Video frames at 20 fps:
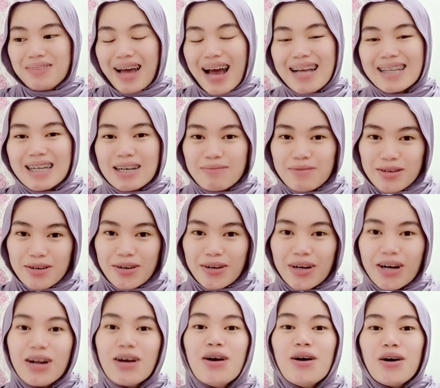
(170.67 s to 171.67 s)
ang daming
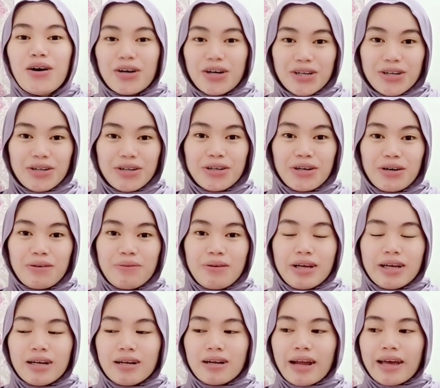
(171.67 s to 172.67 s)
or you're
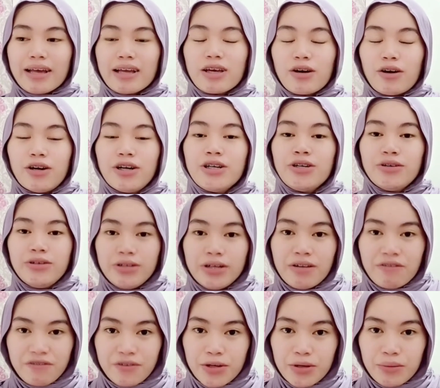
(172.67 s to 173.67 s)
going like, or you're
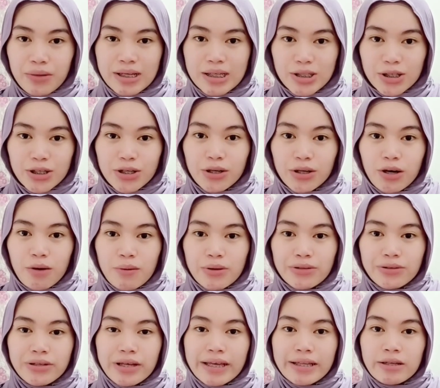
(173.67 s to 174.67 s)
reviewing, so you're going to
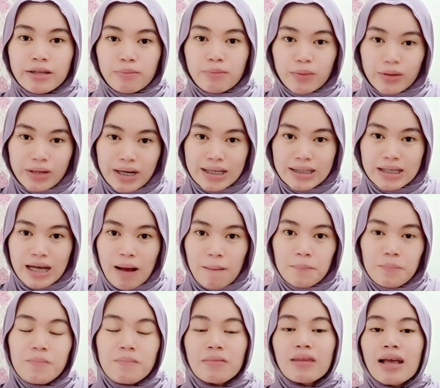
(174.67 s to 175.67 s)
take the board exam,
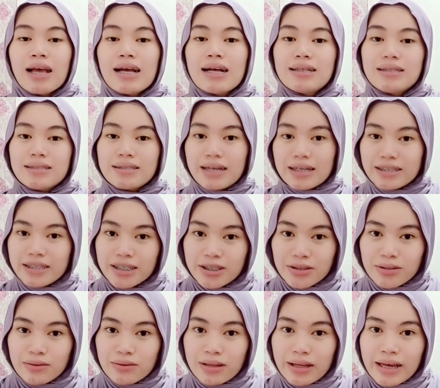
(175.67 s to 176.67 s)
it's not yet
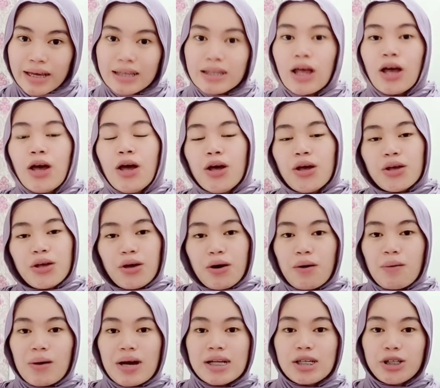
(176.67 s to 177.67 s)
too late.
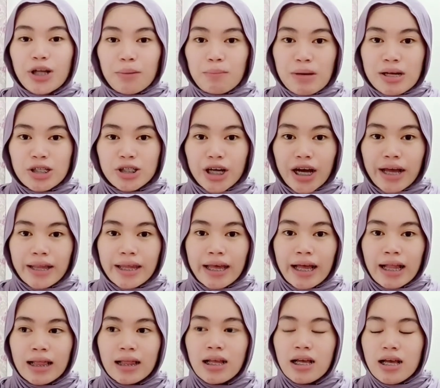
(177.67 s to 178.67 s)
Go and check my
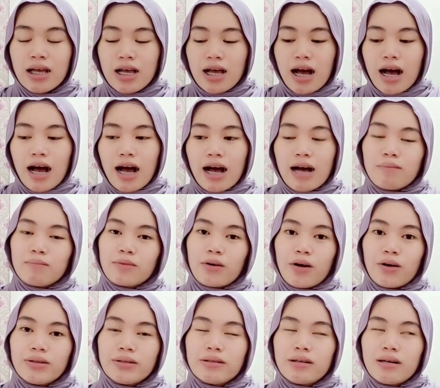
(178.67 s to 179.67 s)
channel.
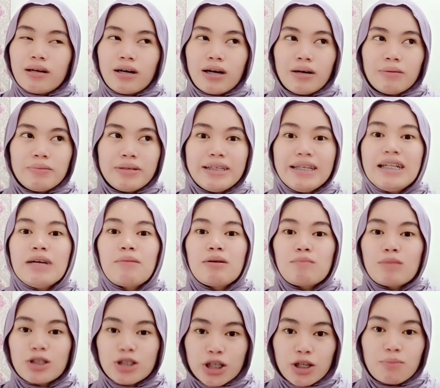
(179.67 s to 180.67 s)
Hindi naman
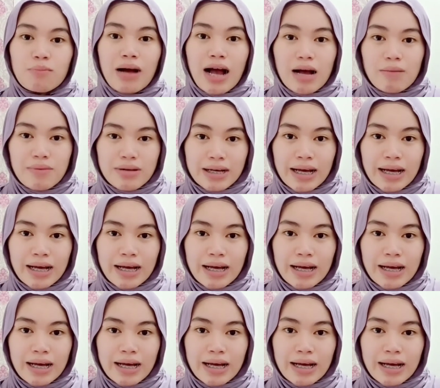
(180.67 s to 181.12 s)
masyadong mahaba